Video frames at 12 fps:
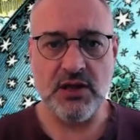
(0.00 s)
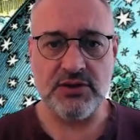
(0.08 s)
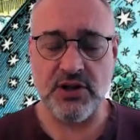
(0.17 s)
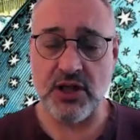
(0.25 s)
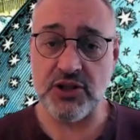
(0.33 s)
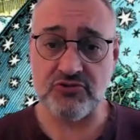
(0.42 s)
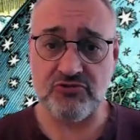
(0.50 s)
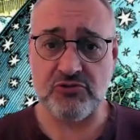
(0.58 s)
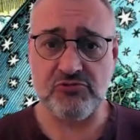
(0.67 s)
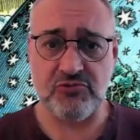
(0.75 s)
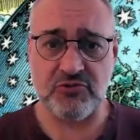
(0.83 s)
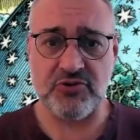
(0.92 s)

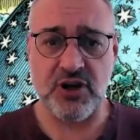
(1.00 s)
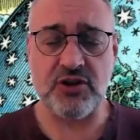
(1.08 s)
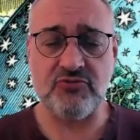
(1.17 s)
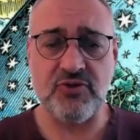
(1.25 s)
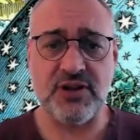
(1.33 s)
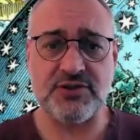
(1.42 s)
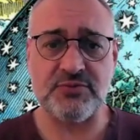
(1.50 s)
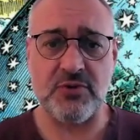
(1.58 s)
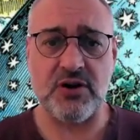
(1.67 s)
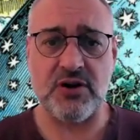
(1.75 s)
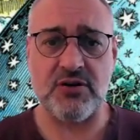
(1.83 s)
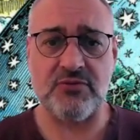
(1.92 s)
Nunneries
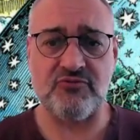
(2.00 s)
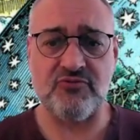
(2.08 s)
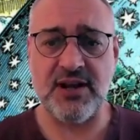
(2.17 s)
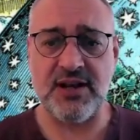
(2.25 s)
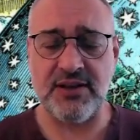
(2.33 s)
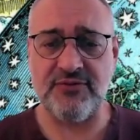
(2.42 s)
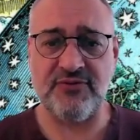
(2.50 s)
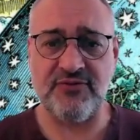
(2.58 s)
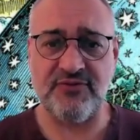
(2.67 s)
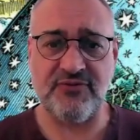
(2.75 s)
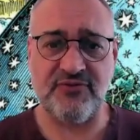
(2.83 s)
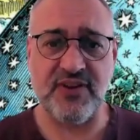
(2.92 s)
were really
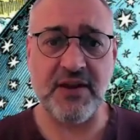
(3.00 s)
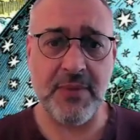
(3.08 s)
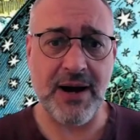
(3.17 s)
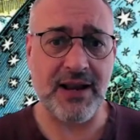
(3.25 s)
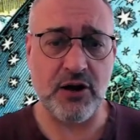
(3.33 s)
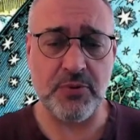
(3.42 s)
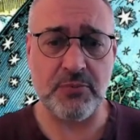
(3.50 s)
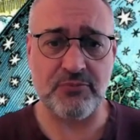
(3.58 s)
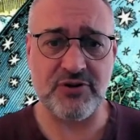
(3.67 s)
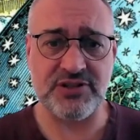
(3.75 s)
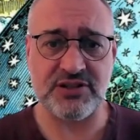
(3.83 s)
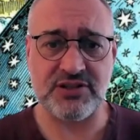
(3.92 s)
female open
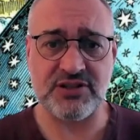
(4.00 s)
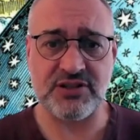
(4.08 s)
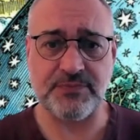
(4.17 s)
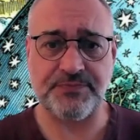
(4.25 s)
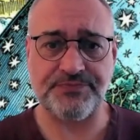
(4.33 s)
prisons,